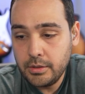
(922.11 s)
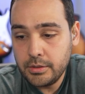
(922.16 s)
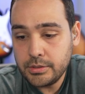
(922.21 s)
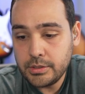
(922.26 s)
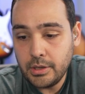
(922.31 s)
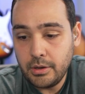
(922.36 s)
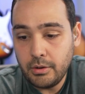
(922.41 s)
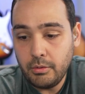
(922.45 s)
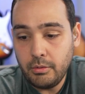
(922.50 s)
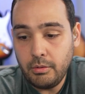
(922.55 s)

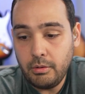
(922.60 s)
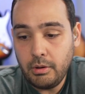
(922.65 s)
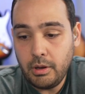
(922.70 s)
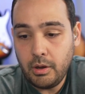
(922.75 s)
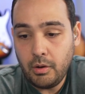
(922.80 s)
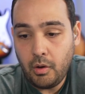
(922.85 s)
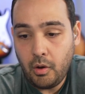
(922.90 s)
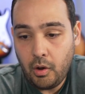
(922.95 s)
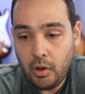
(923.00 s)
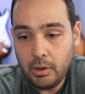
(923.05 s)
So
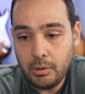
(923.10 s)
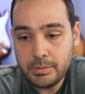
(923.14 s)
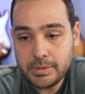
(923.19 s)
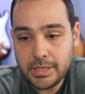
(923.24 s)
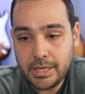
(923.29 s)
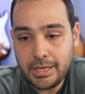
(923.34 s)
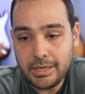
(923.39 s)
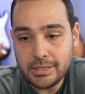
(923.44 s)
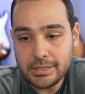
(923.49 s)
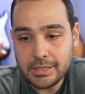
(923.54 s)
all I'm
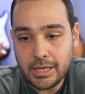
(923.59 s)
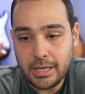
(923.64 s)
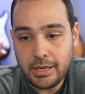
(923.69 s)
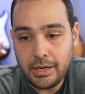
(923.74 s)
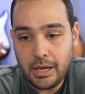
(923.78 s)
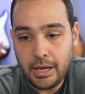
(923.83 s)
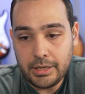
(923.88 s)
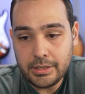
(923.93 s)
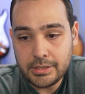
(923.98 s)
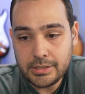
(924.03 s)
saying is that
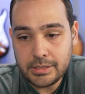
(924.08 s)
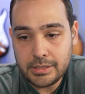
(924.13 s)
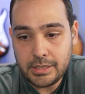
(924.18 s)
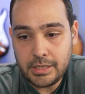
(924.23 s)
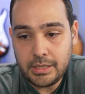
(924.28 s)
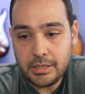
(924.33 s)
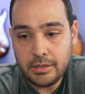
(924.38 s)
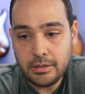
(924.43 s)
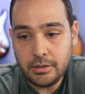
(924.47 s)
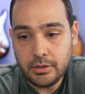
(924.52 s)
I
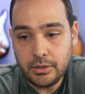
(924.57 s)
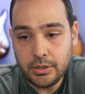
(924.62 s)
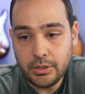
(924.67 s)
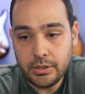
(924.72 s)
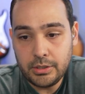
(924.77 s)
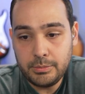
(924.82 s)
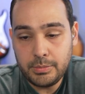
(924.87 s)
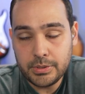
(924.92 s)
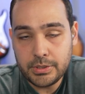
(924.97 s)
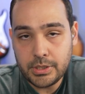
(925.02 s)
see
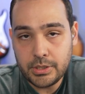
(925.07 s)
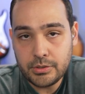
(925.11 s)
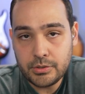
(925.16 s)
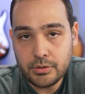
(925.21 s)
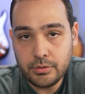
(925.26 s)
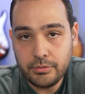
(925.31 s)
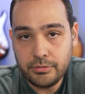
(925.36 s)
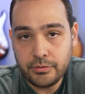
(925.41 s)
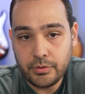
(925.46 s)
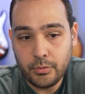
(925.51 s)
good
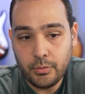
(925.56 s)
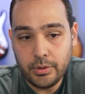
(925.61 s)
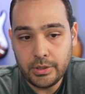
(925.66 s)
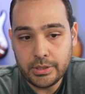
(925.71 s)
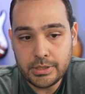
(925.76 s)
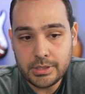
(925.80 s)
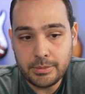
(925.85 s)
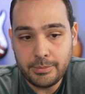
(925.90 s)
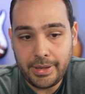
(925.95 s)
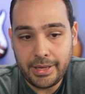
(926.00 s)
potential for
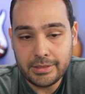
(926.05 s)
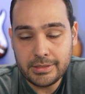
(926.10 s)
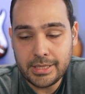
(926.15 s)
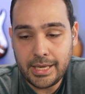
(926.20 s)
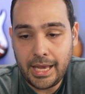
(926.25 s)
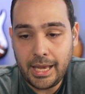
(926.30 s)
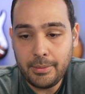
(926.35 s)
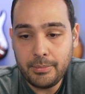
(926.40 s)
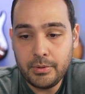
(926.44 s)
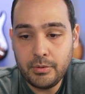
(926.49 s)
what's about to
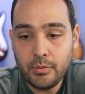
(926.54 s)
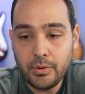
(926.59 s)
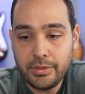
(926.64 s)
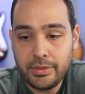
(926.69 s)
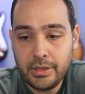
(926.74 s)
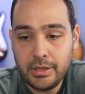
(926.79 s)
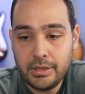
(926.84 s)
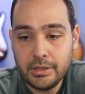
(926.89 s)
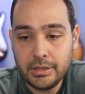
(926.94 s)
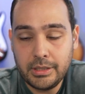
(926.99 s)
happen
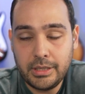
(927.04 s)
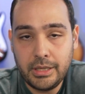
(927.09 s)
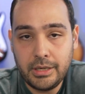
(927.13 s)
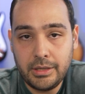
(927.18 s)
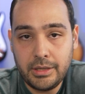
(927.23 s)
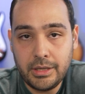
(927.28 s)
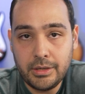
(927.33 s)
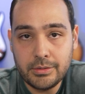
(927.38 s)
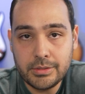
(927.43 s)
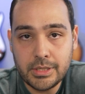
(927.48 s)
within the
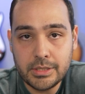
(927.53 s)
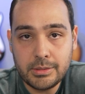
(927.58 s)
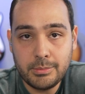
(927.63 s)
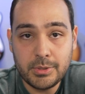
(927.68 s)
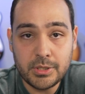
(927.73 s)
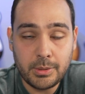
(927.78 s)
Kadena ecosystem,